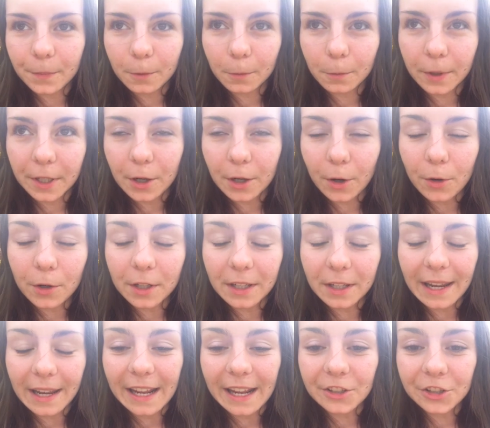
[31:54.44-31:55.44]
go in
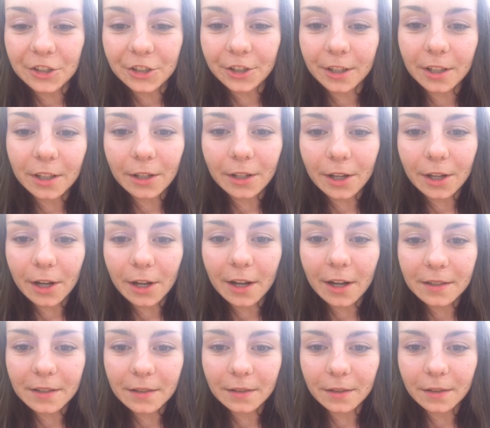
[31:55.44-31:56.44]
nature a lot.
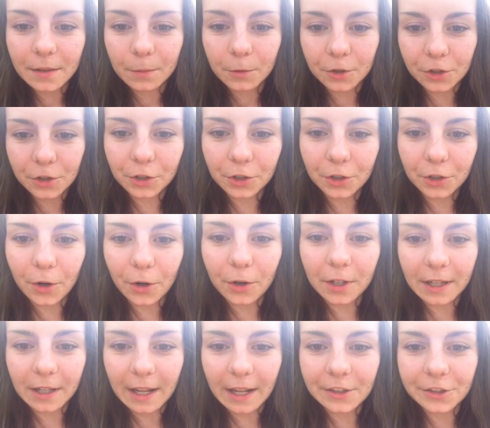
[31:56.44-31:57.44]
We should go
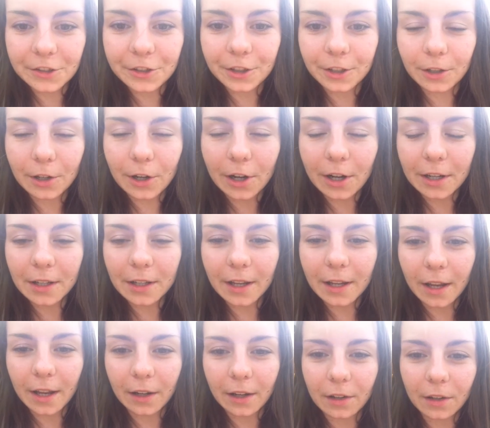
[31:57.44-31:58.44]
in nature a lot
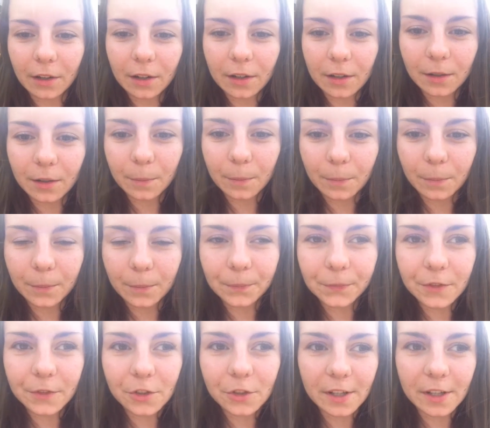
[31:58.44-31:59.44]
and
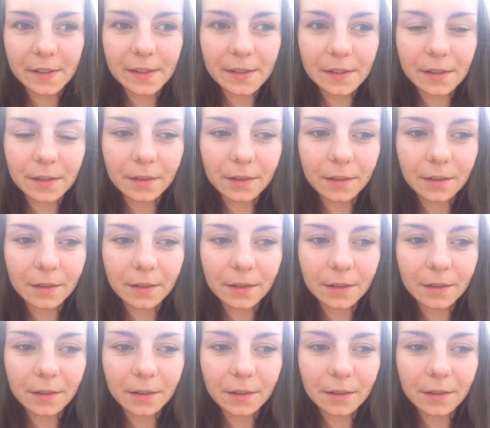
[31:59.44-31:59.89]
just